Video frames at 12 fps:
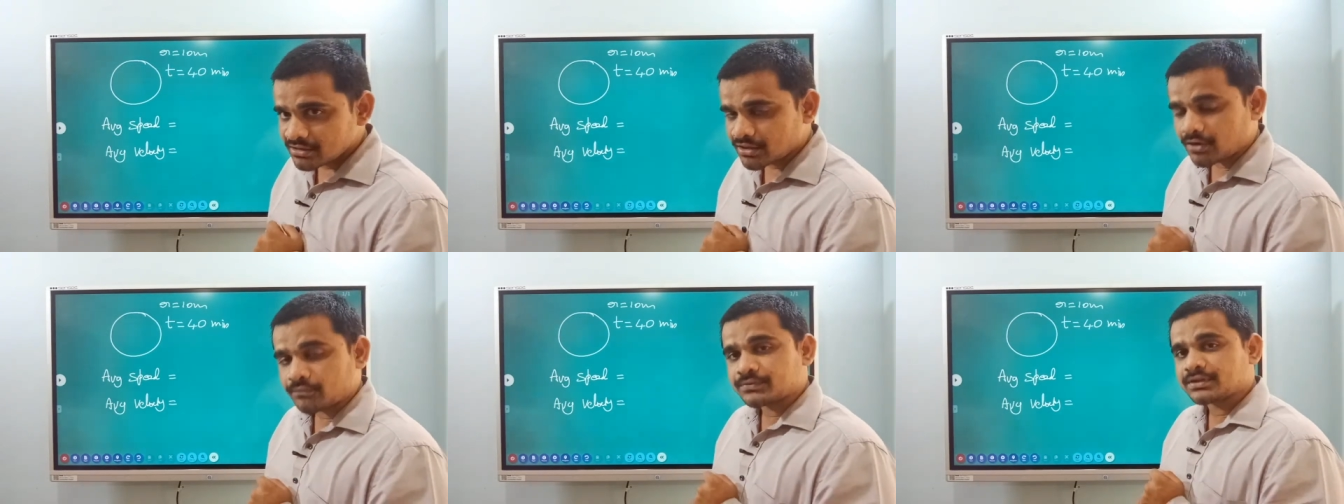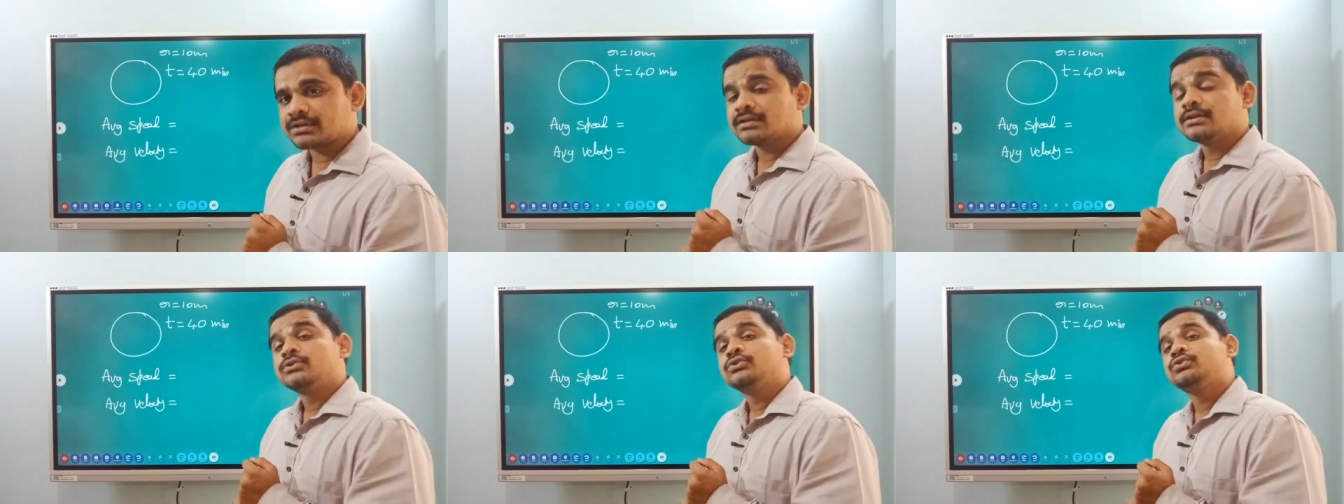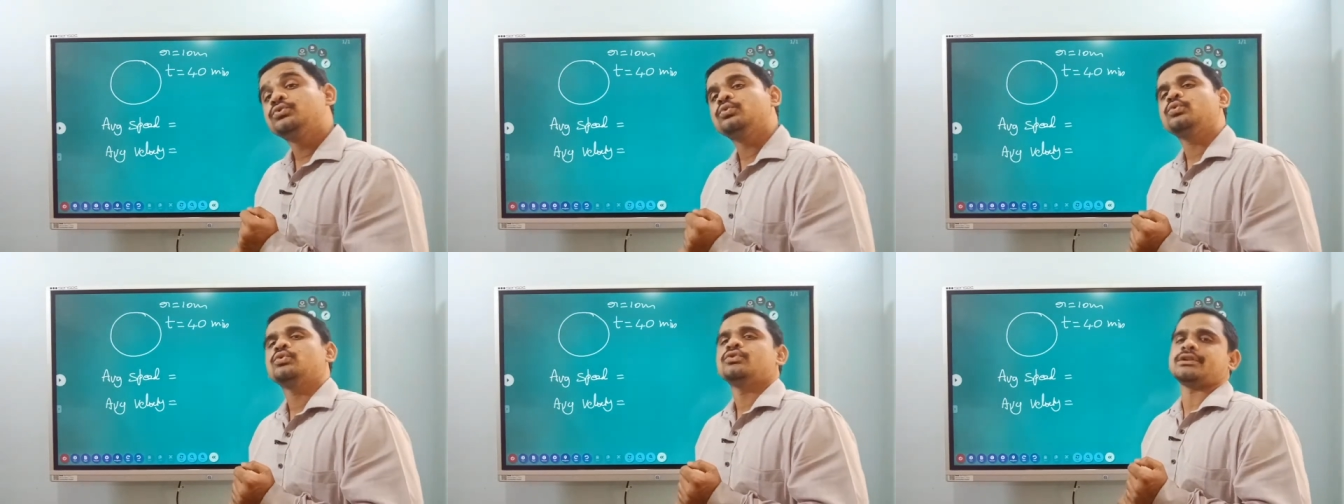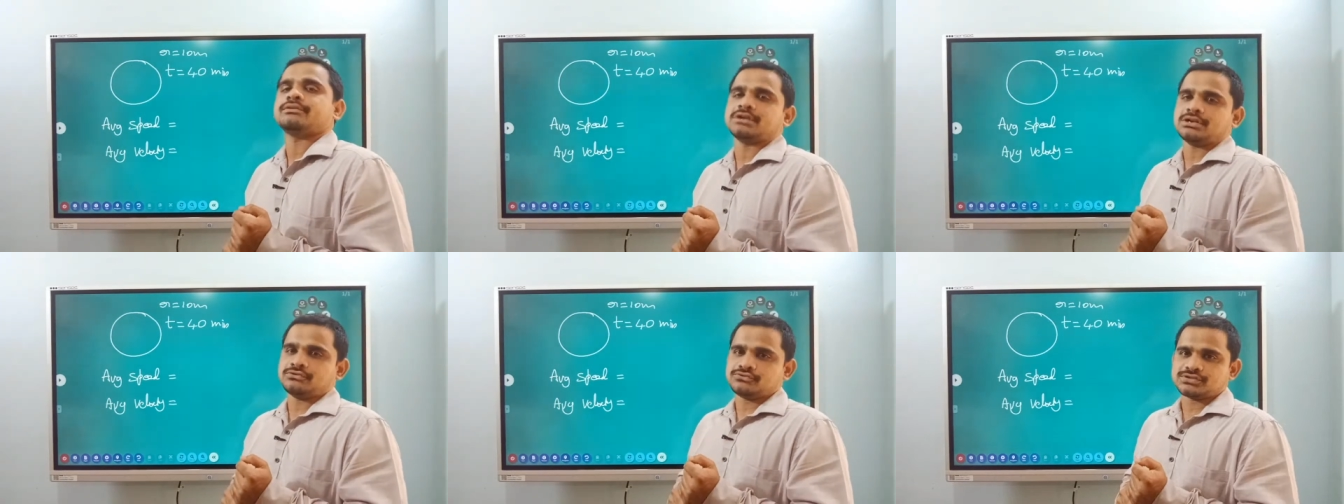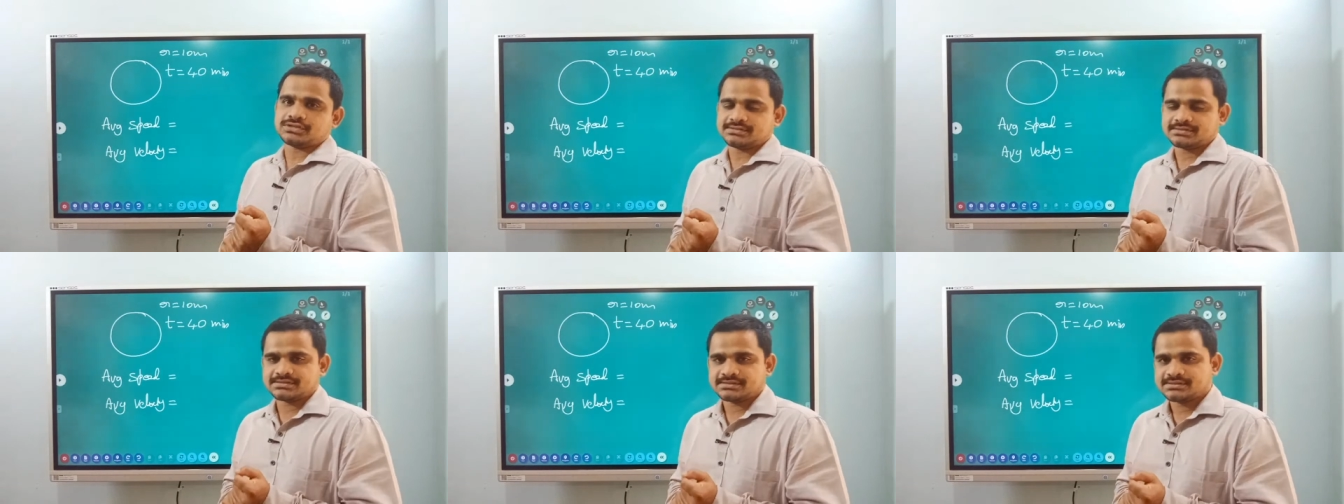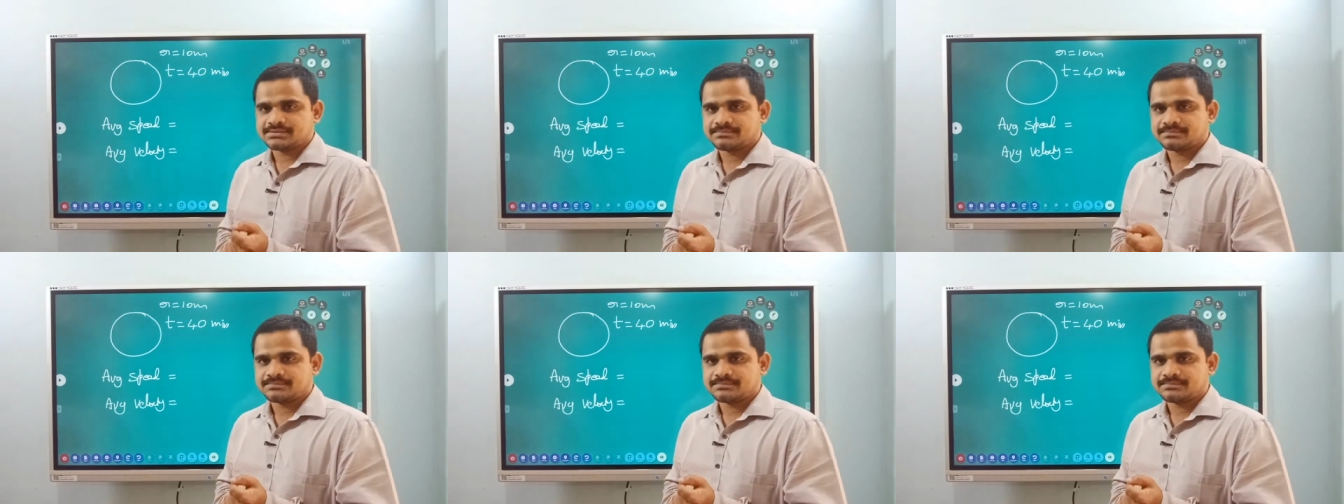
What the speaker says: After 2 revolutions.